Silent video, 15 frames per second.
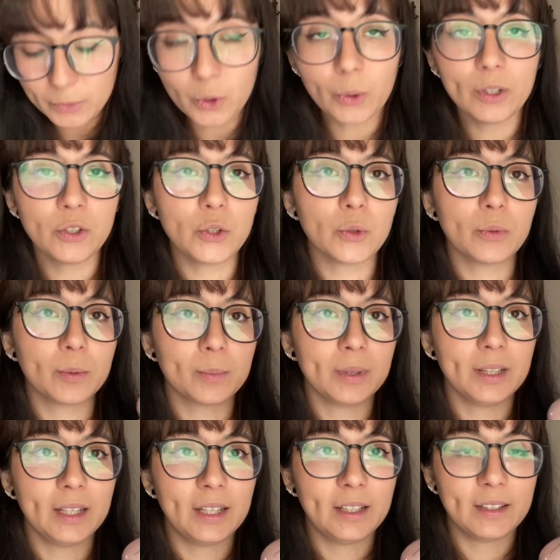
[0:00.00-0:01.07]
going to
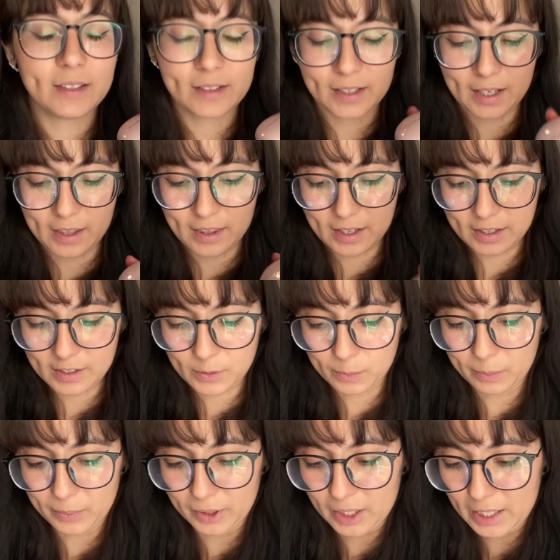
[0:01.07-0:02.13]
replace this
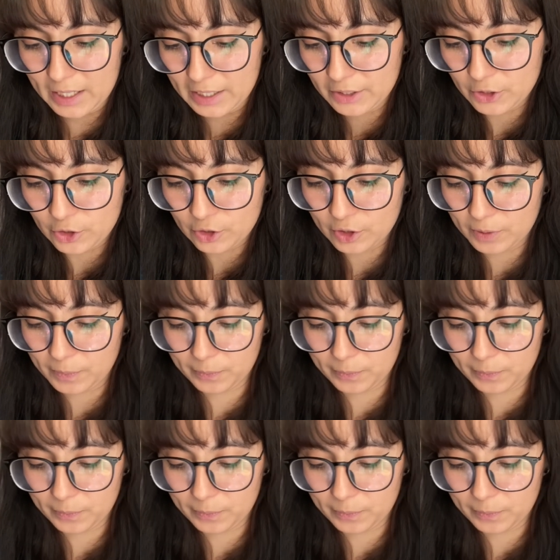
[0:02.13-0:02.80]
blush